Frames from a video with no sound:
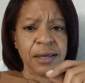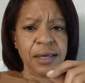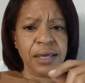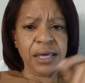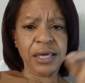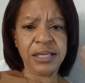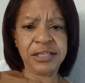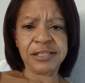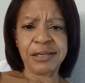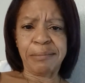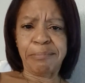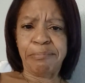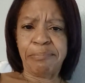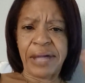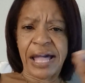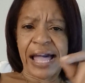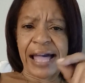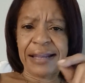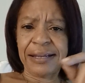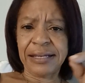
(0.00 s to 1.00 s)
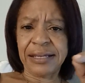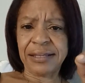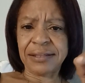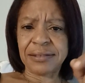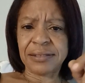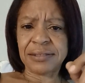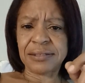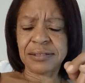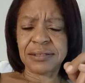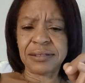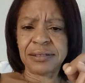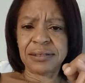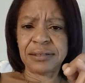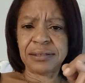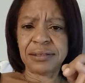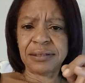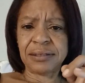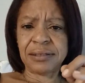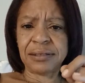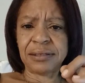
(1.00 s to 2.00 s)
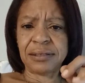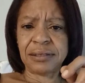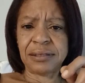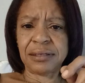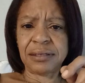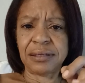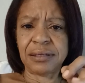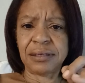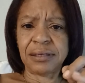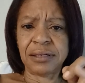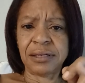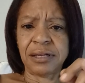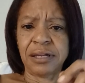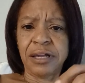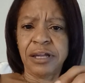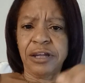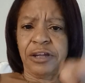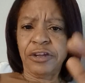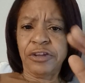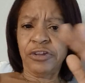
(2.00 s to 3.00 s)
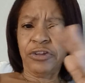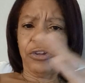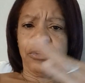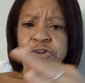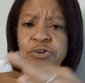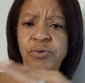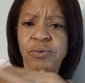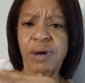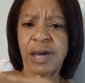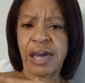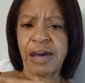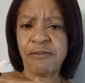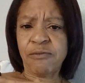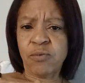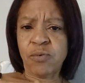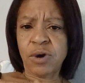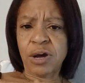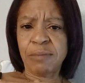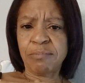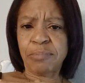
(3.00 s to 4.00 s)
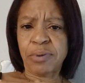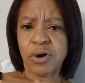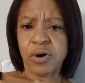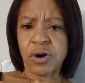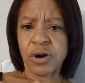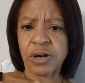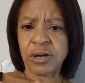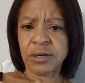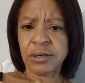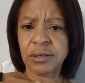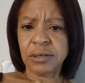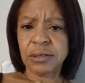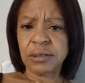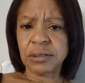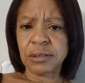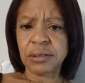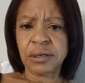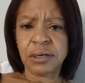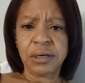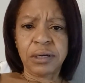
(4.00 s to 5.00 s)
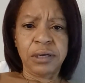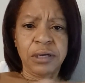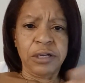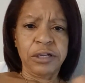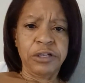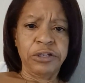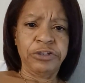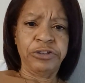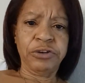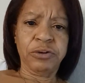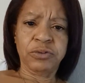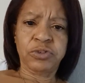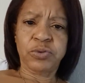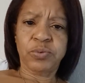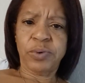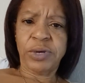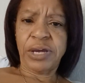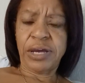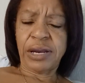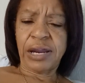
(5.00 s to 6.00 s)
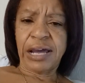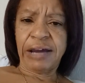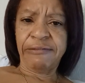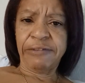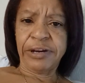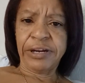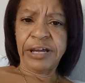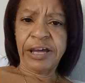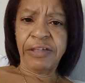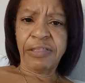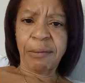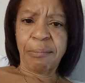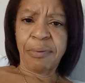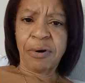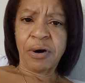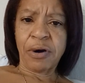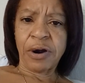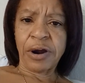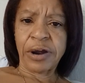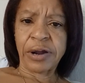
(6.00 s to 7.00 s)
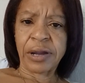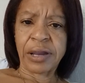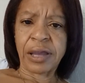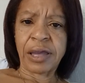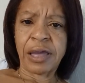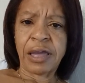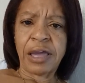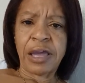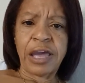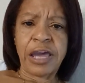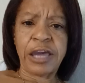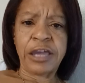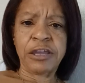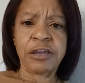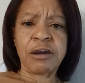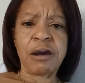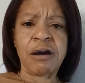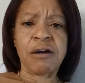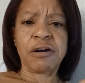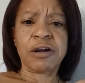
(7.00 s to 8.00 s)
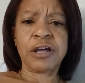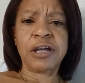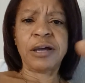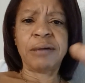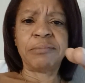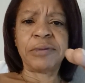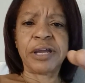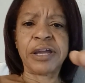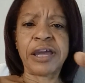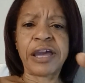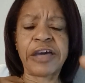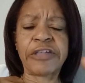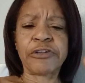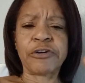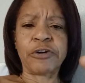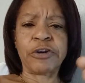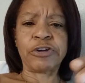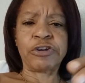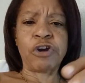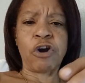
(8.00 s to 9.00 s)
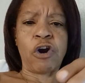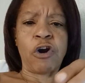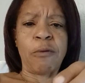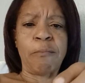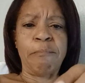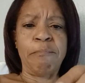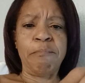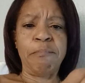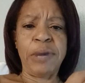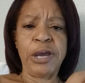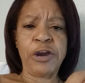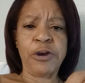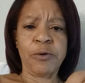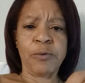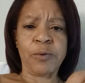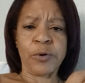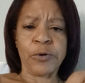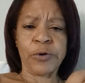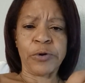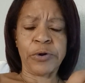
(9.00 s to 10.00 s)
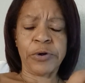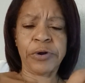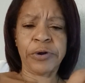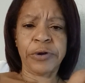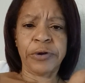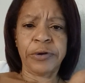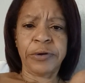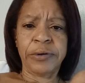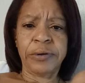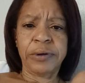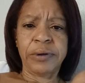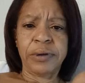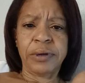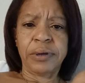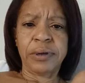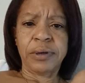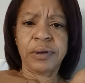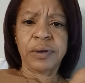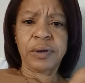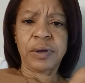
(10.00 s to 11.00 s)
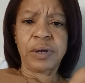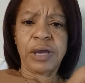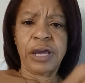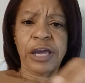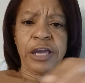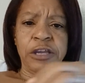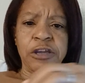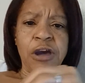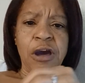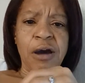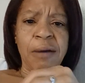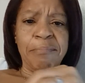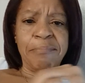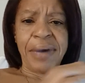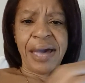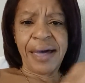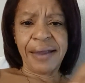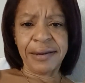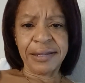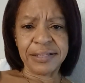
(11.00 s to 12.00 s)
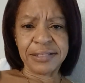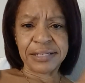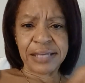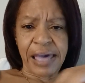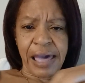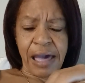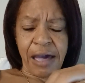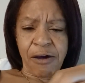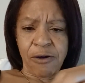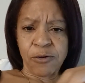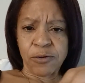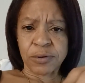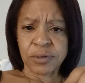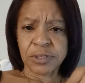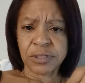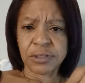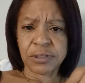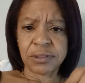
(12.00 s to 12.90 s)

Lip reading: is a balance, you have one part, your twin have another part, and y'all come together and y'all mirror and y'all balance out.